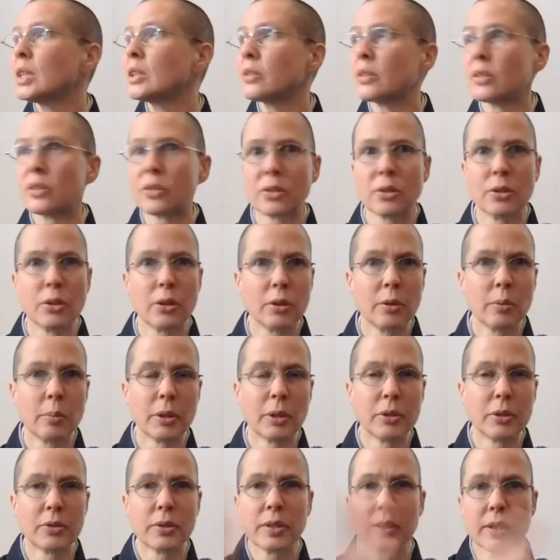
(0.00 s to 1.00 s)
The snow
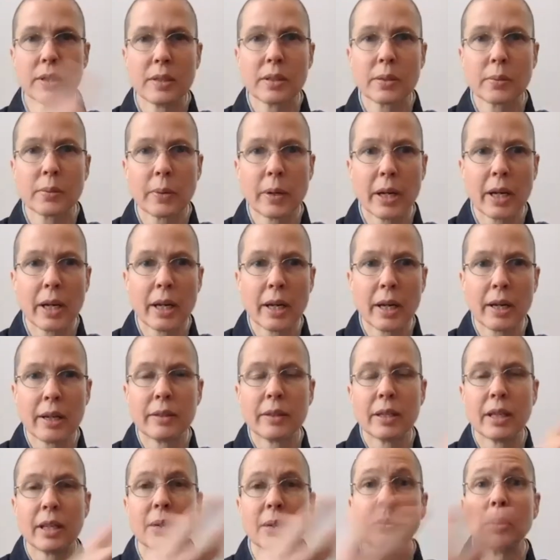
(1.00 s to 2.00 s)
blows this way
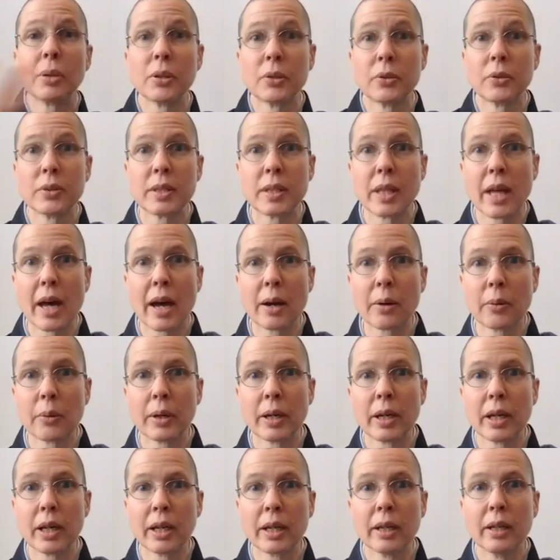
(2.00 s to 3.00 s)
and then it blows that
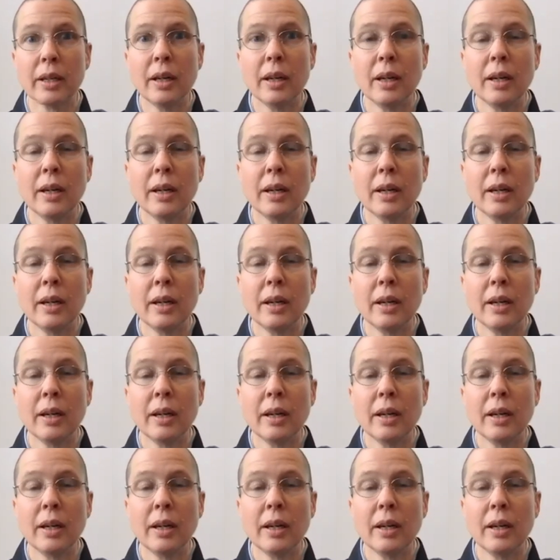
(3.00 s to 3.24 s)
way.